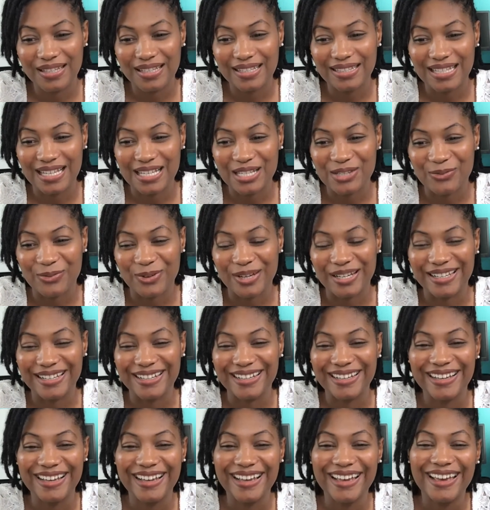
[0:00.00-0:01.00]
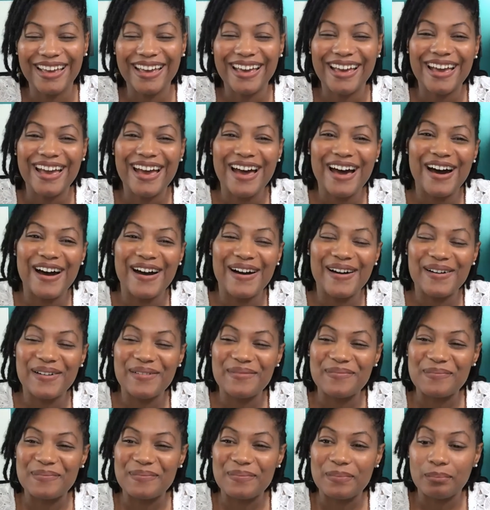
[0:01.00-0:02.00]
That's funny.
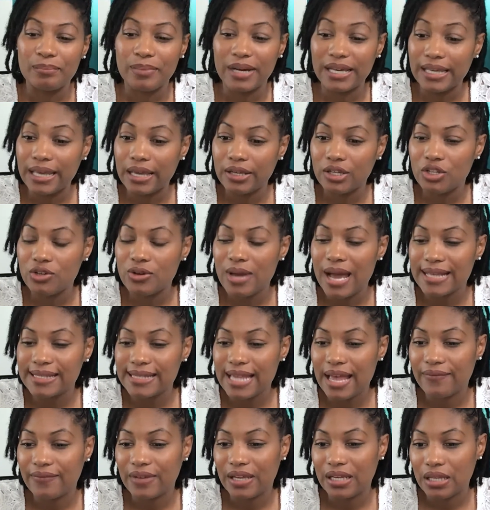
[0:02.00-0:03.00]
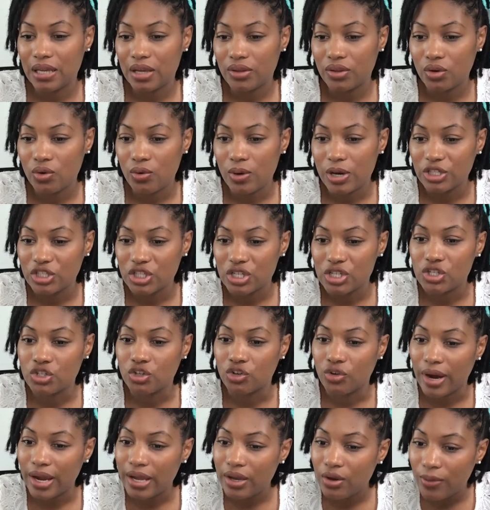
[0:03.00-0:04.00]
But yeah, do you guys have any other questions?
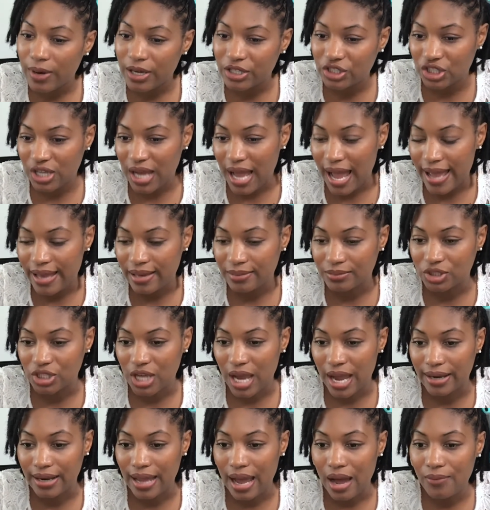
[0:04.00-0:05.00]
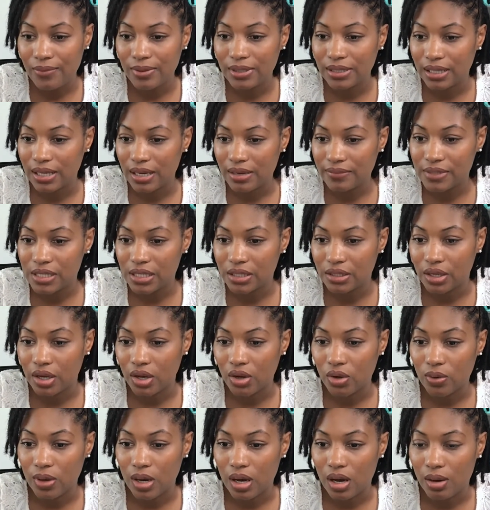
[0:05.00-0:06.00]
Great question. I am China. I would love to
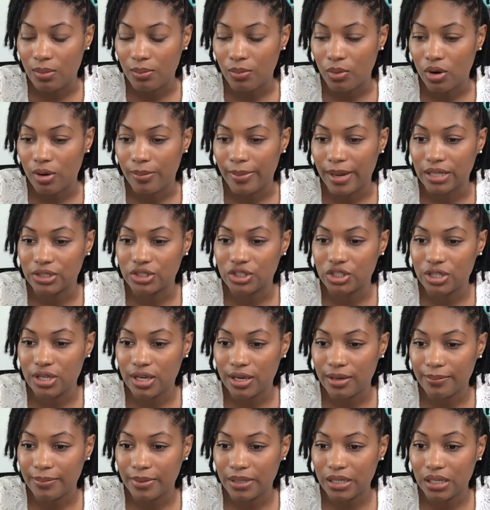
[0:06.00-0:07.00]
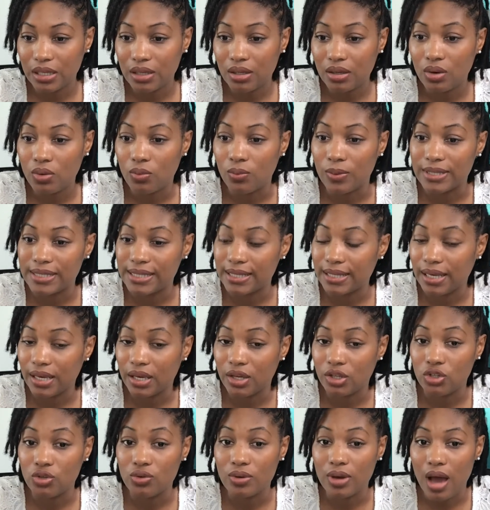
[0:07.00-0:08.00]
know more about your company. Once
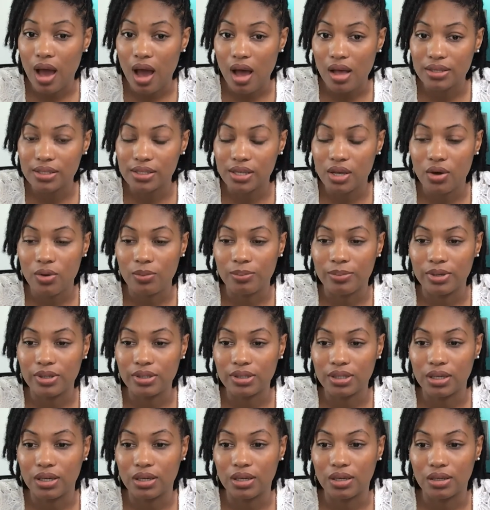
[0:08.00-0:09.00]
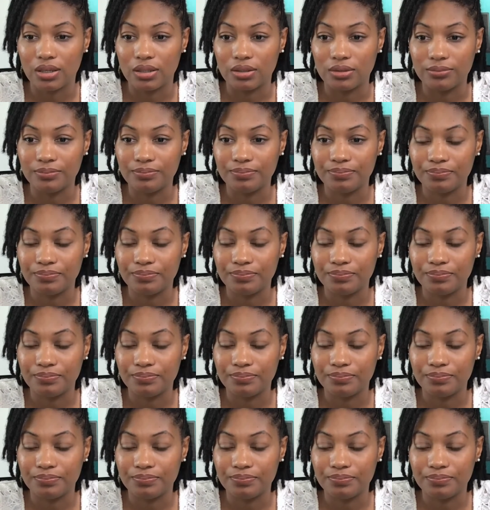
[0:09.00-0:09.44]
again, you can also book a